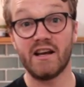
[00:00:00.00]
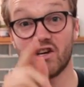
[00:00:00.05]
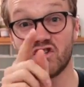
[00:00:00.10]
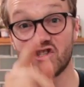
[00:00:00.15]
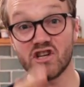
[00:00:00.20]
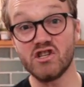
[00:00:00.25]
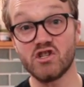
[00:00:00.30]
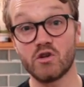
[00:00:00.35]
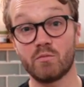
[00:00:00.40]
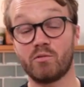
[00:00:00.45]
in a
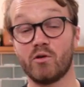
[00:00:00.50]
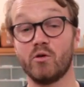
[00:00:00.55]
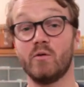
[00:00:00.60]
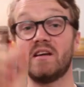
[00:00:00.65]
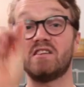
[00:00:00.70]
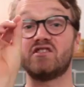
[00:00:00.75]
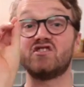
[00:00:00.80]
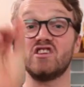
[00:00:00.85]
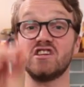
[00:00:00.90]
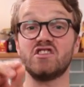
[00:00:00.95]
ginger brew
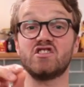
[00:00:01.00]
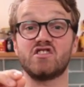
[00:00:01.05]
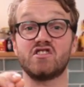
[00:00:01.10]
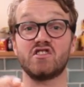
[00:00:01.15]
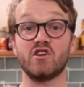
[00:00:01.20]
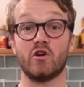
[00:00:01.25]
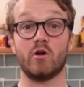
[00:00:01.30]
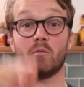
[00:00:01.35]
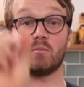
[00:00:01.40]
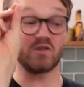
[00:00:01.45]
is ginger
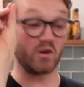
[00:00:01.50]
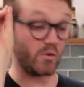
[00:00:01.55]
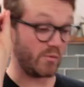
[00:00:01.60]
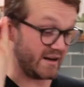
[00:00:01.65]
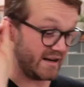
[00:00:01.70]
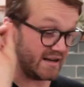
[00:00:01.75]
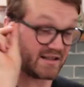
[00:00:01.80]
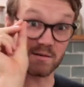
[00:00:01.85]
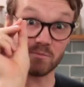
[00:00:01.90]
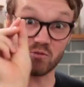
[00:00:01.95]
syrup, so
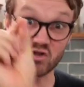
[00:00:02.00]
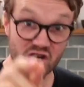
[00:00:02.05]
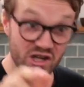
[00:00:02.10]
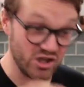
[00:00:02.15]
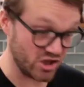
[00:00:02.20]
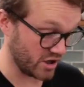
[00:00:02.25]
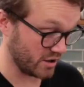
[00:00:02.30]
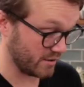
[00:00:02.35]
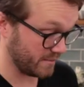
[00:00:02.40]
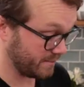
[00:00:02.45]
we need some
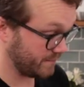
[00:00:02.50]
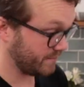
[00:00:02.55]
ginger.